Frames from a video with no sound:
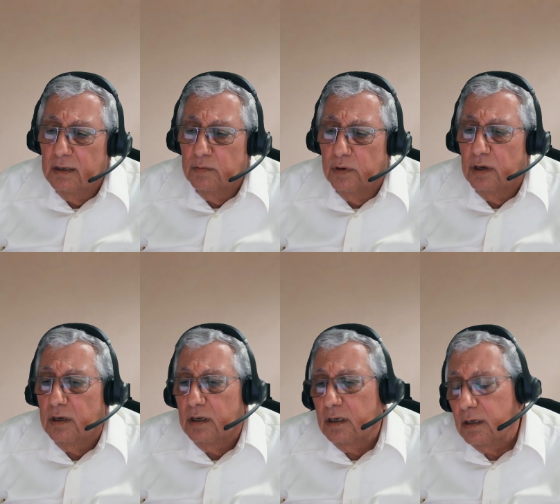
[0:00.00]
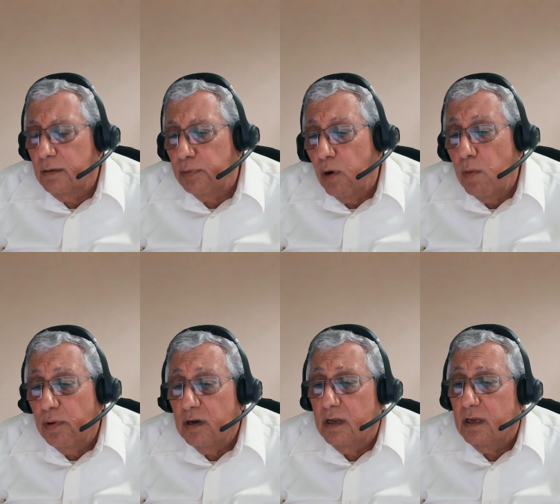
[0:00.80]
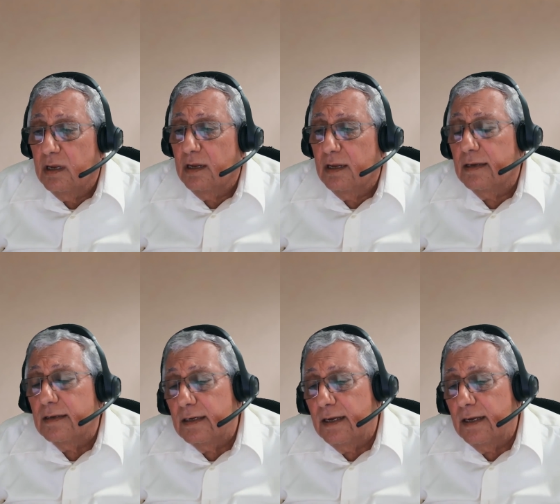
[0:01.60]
were properly